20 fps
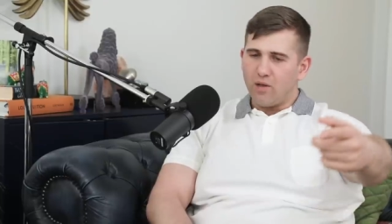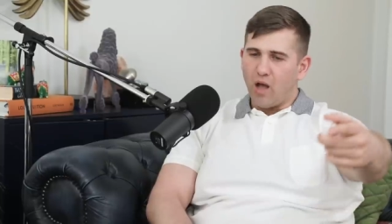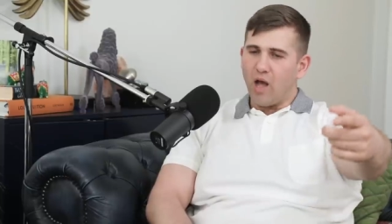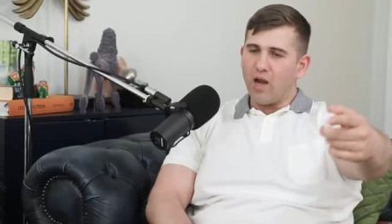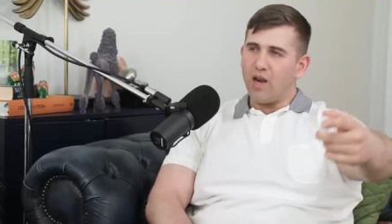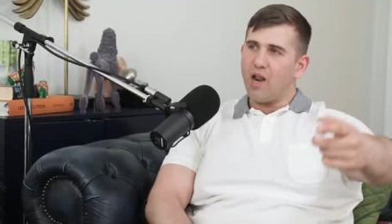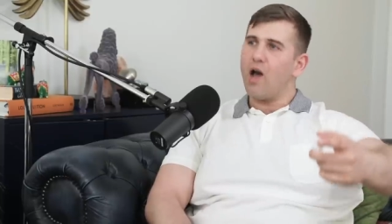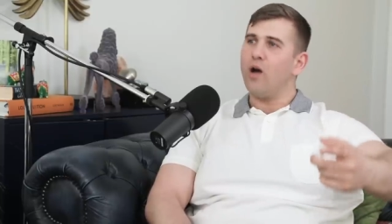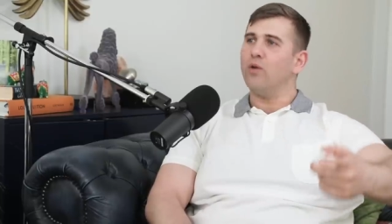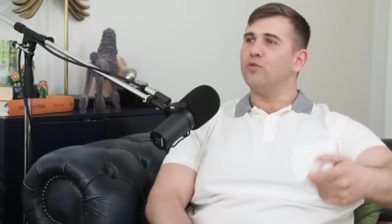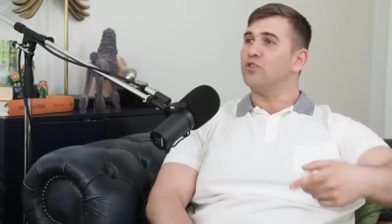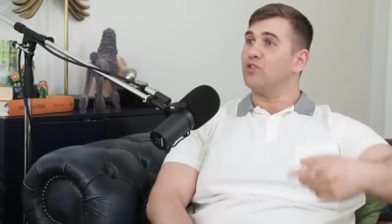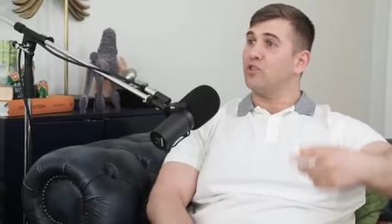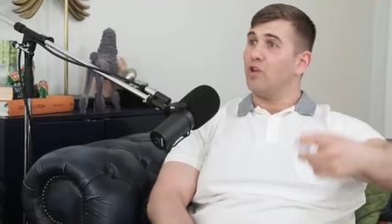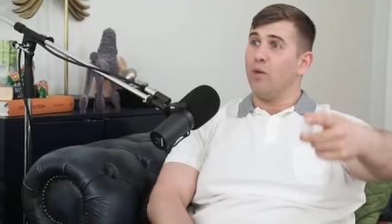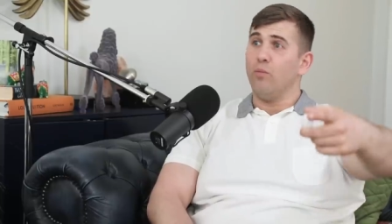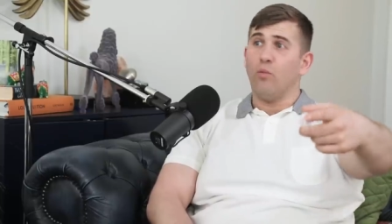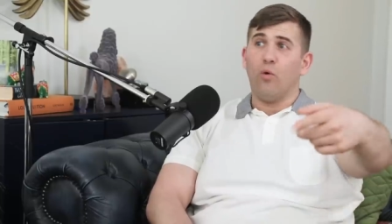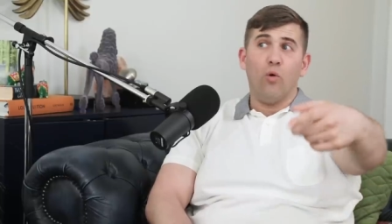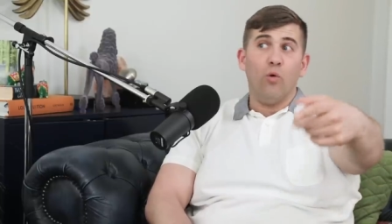allowed
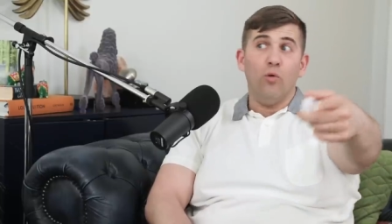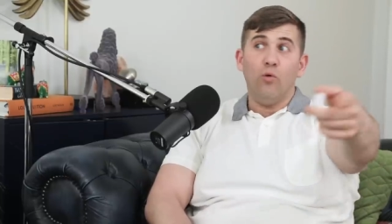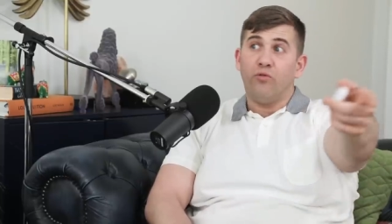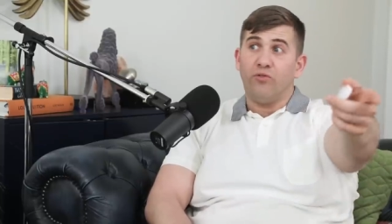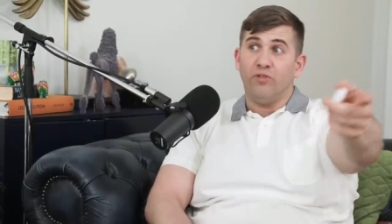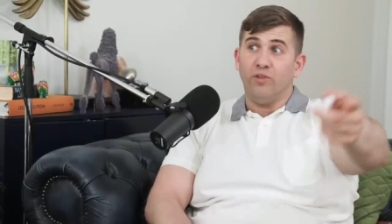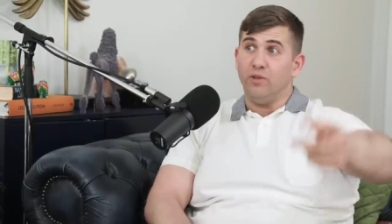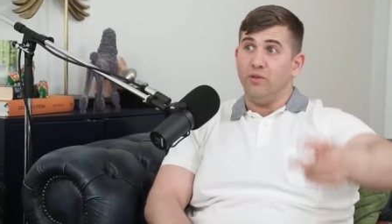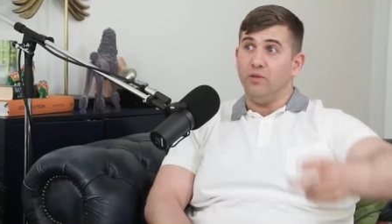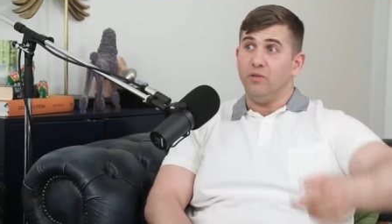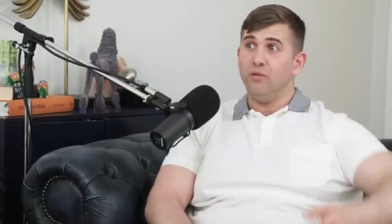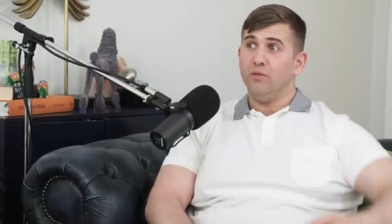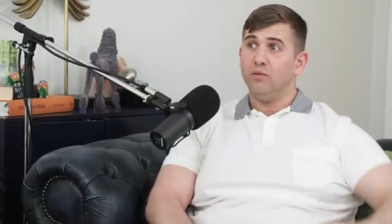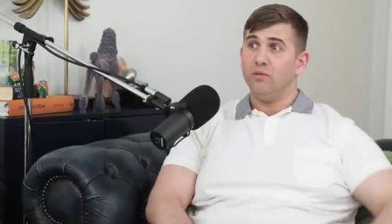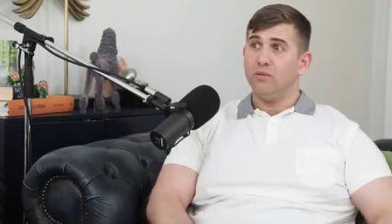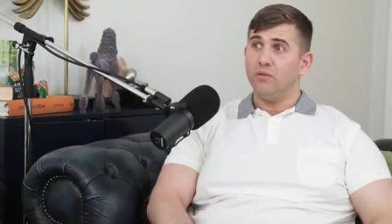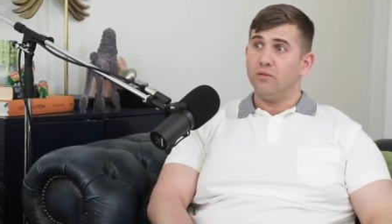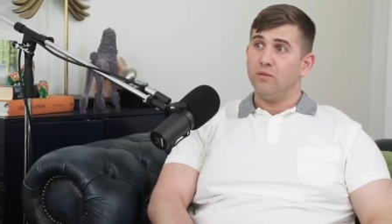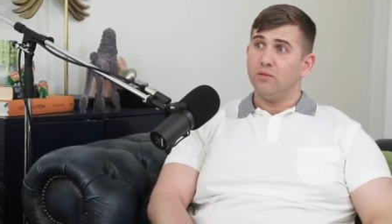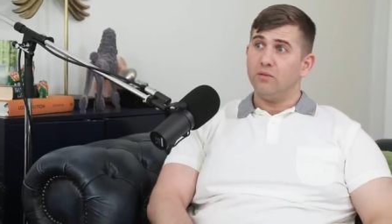some orphan,
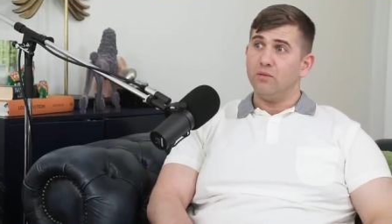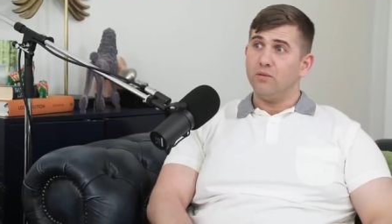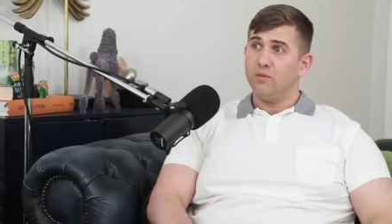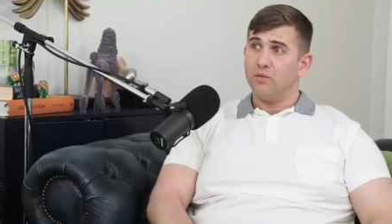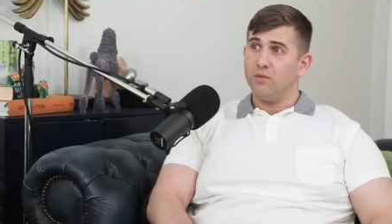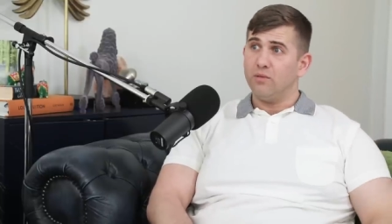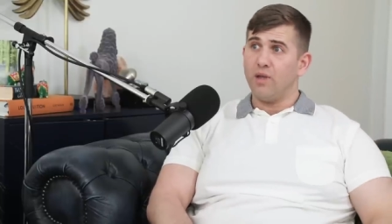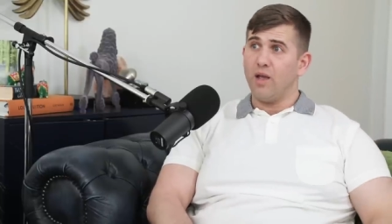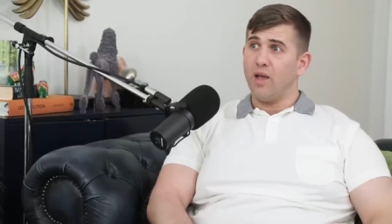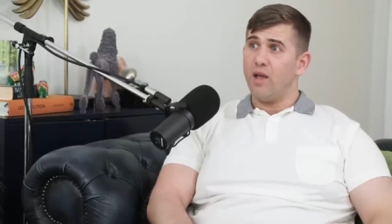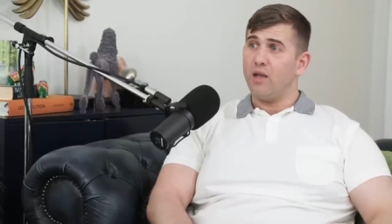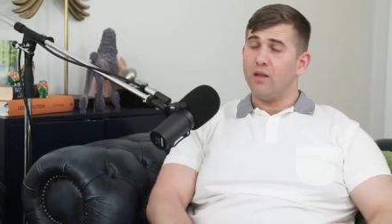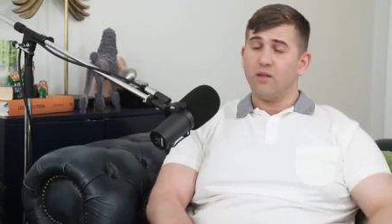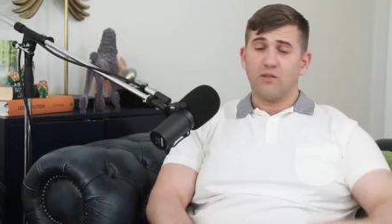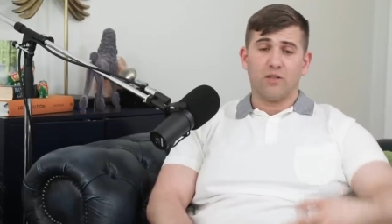yeah,